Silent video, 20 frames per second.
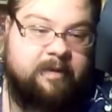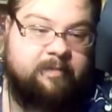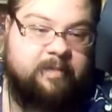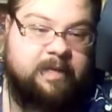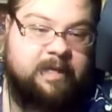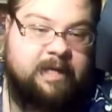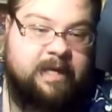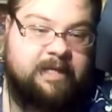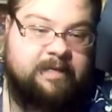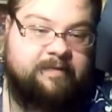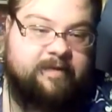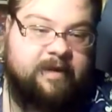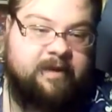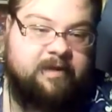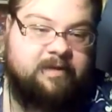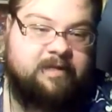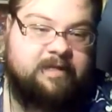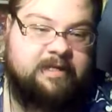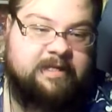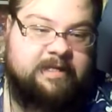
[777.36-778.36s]
be nice if I
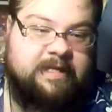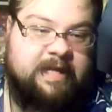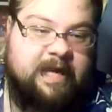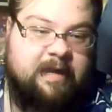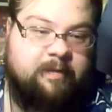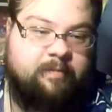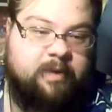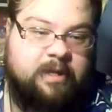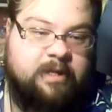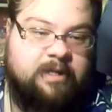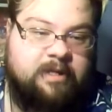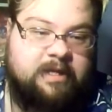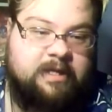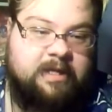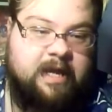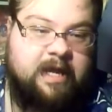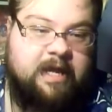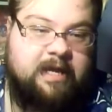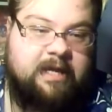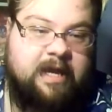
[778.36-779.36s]
could just type in the
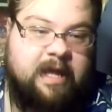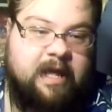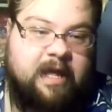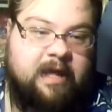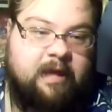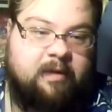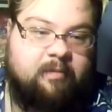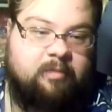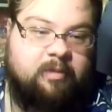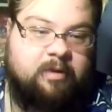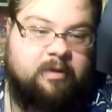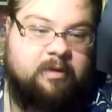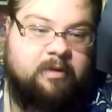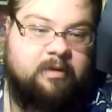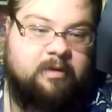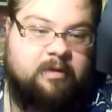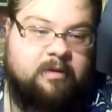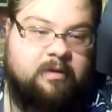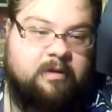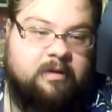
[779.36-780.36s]
dang name.
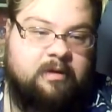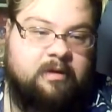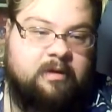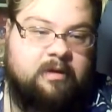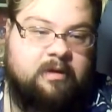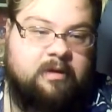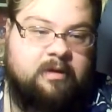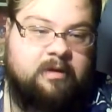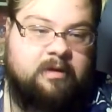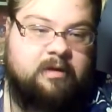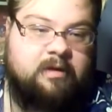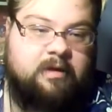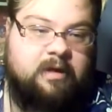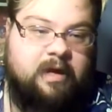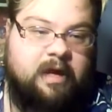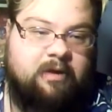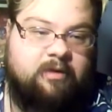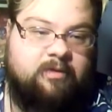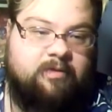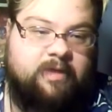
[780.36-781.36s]

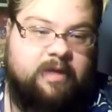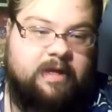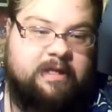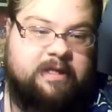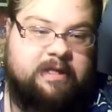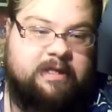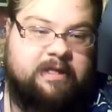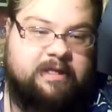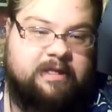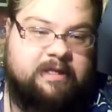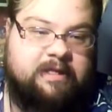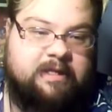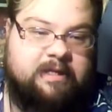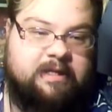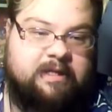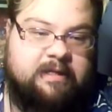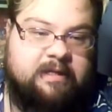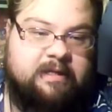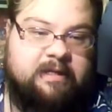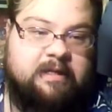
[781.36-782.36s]
I don't think this is
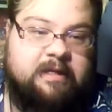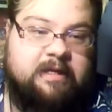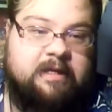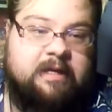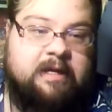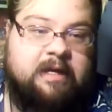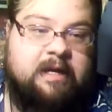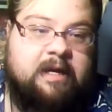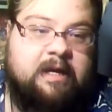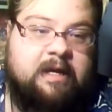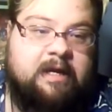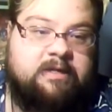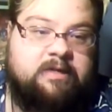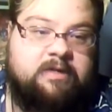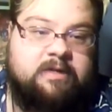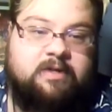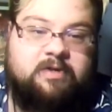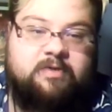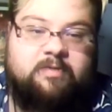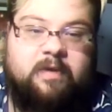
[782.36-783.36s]
in. So
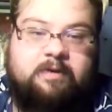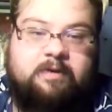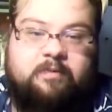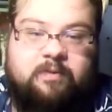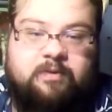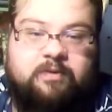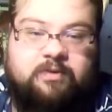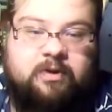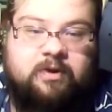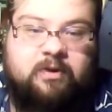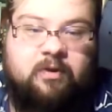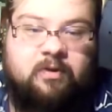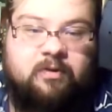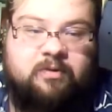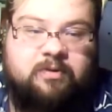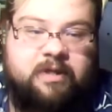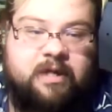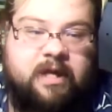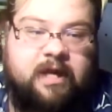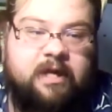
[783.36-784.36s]
there's Rooster
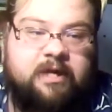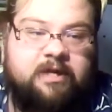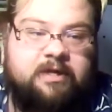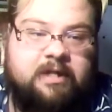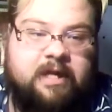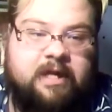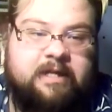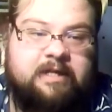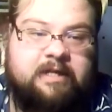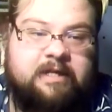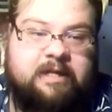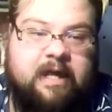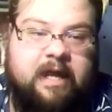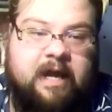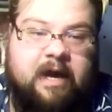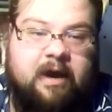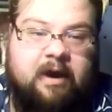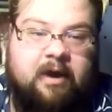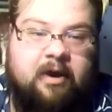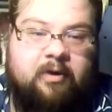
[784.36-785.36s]
Golden Age. That's
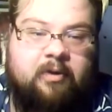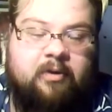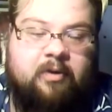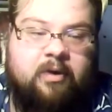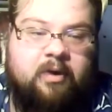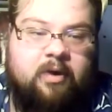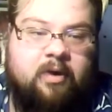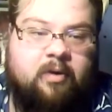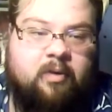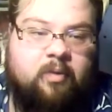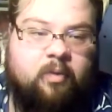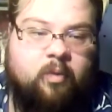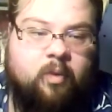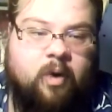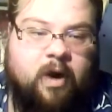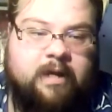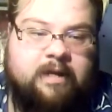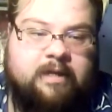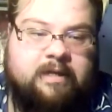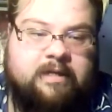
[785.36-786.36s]
now
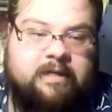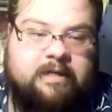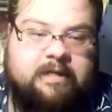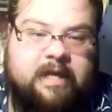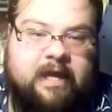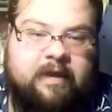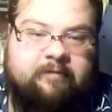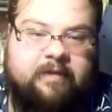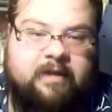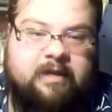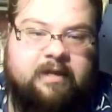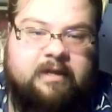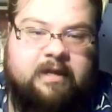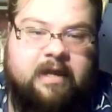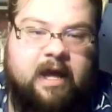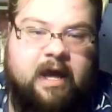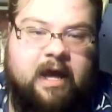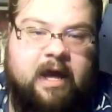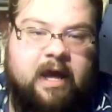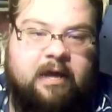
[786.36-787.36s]

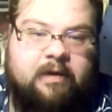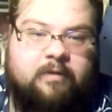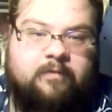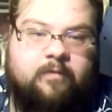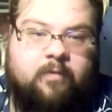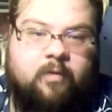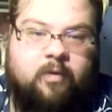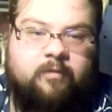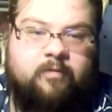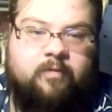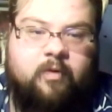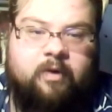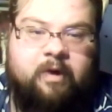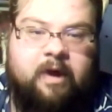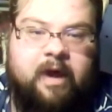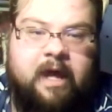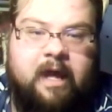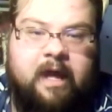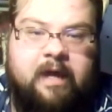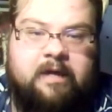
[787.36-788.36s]

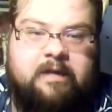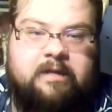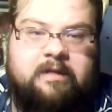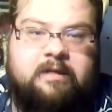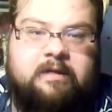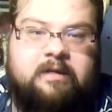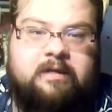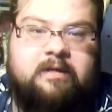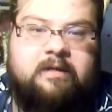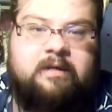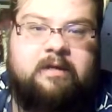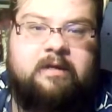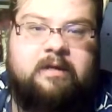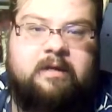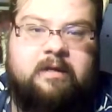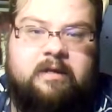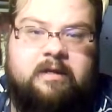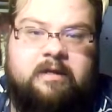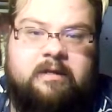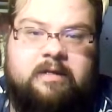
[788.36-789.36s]
179448.
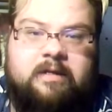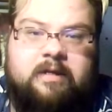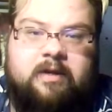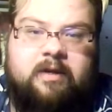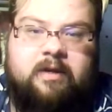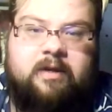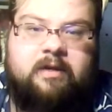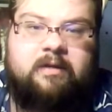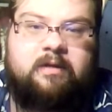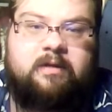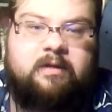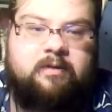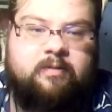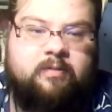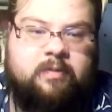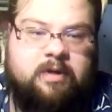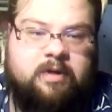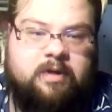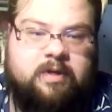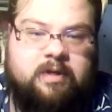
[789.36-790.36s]
Let's see,
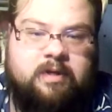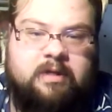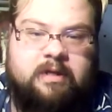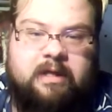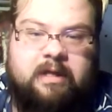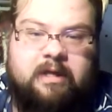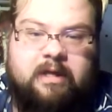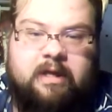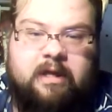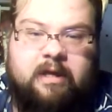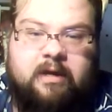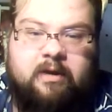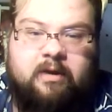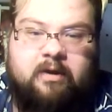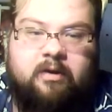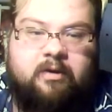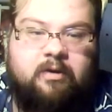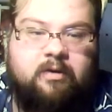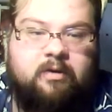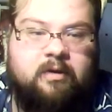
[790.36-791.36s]
what is it in here?